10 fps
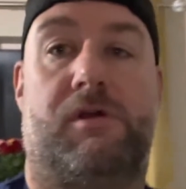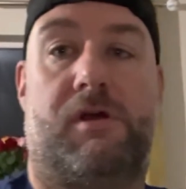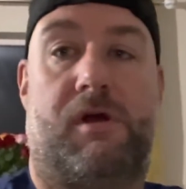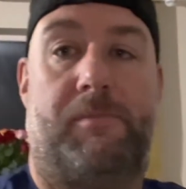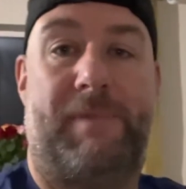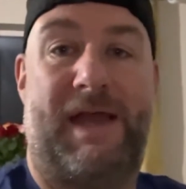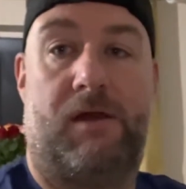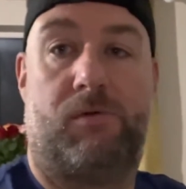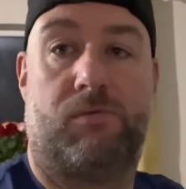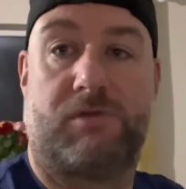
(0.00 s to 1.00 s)

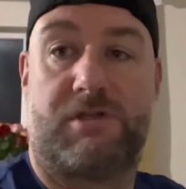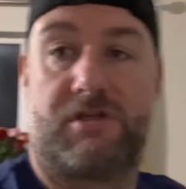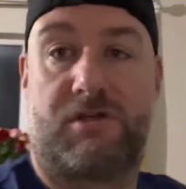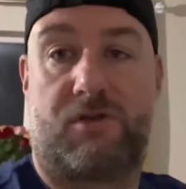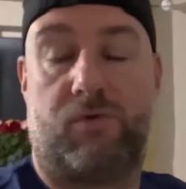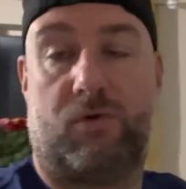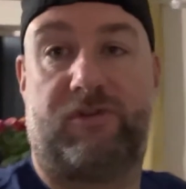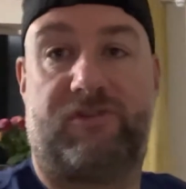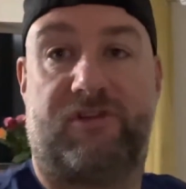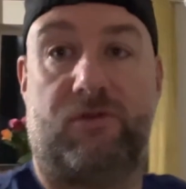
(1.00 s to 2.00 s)
about
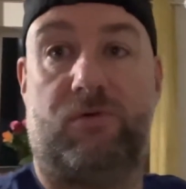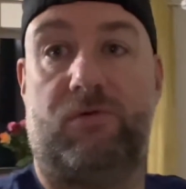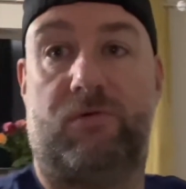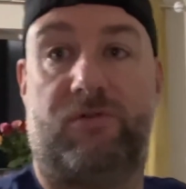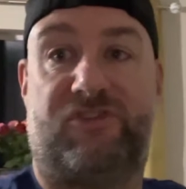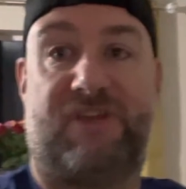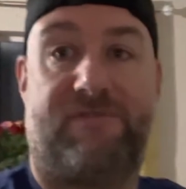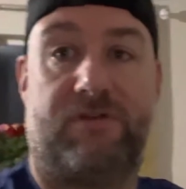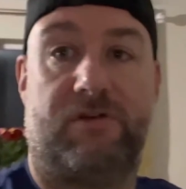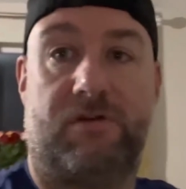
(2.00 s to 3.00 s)

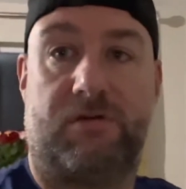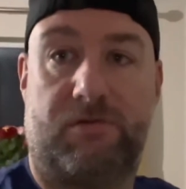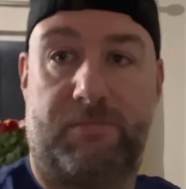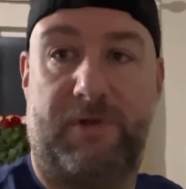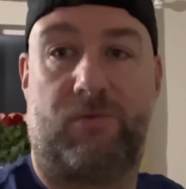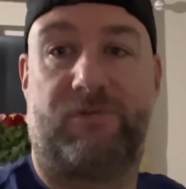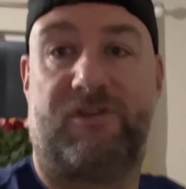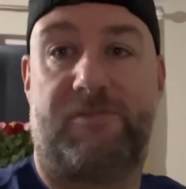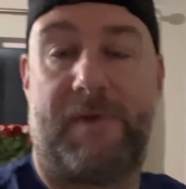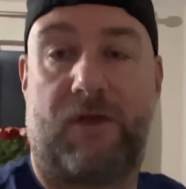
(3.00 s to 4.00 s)
6:45. I've been up
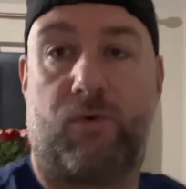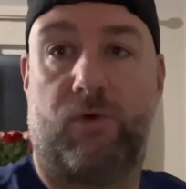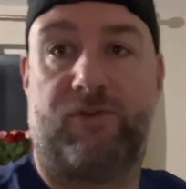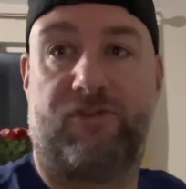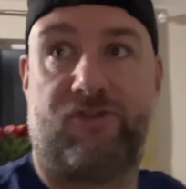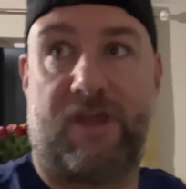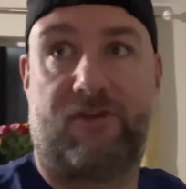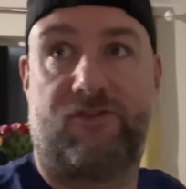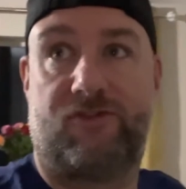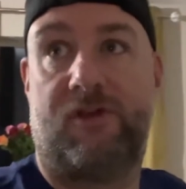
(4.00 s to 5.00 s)
since about
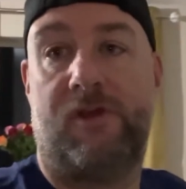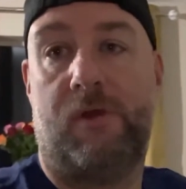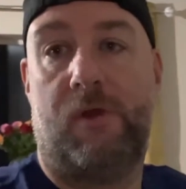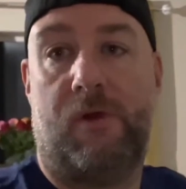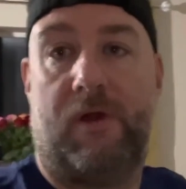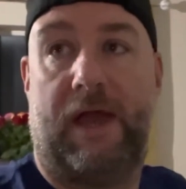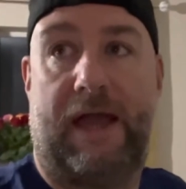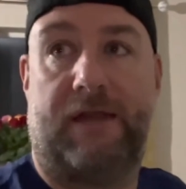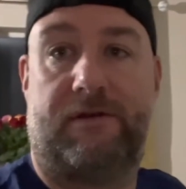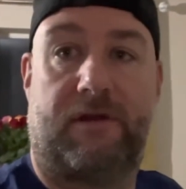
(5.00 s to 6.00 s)
6:45.
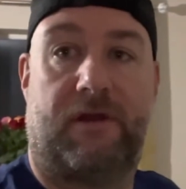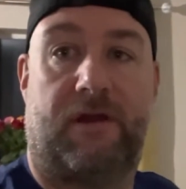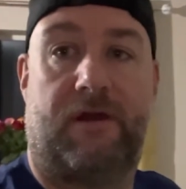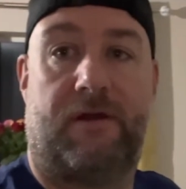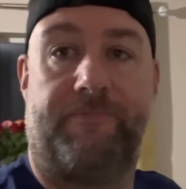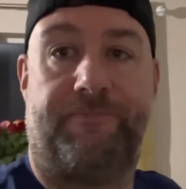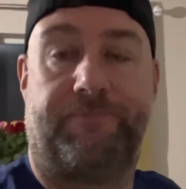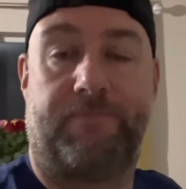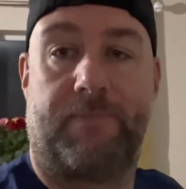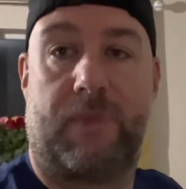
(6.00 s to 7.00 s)
Had
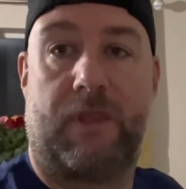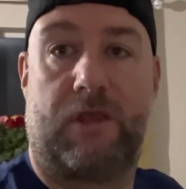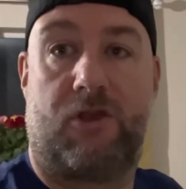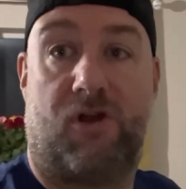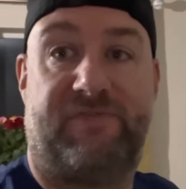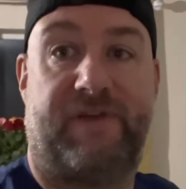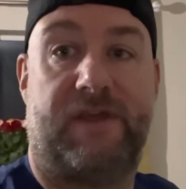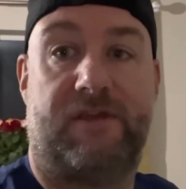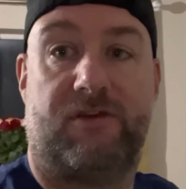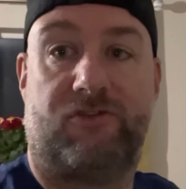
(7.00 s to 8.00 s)

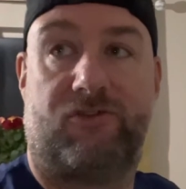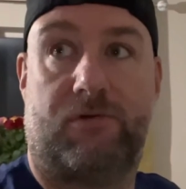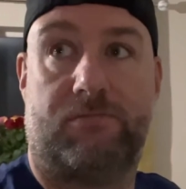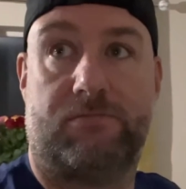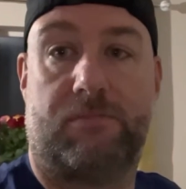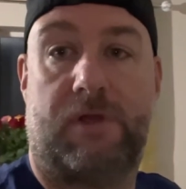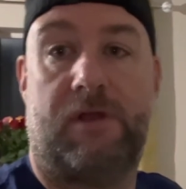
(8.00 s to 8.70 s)
coffee, some